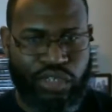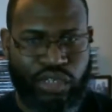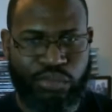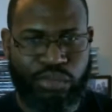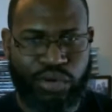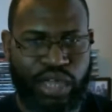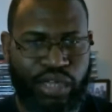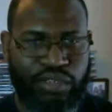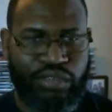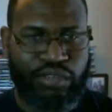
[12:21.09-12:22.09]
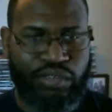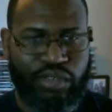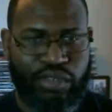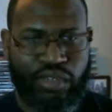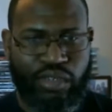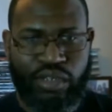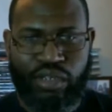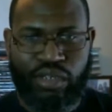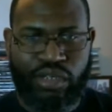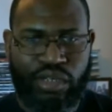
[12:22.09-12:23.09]
brands
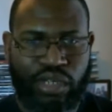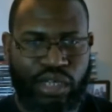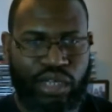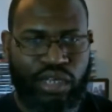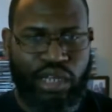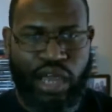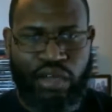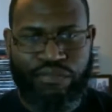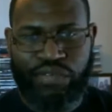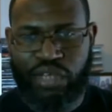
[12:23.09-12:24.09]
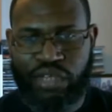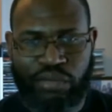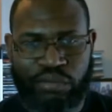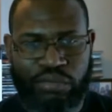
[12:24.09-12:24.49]
and they're not filling them.